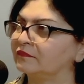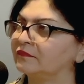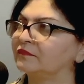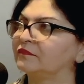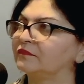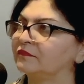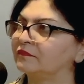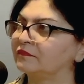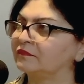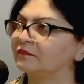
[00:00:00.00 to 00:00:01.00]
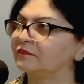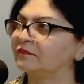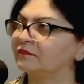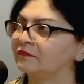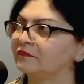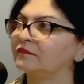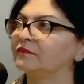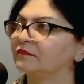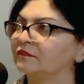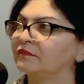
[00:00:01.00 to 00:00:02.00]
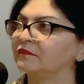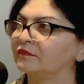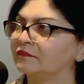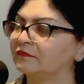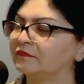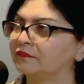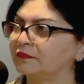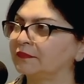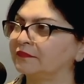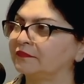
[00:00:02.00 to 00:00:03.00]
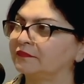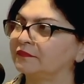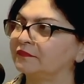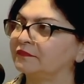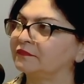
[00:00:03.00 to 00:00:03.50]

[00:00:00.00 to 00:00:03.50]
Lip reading: The person shown says nothing.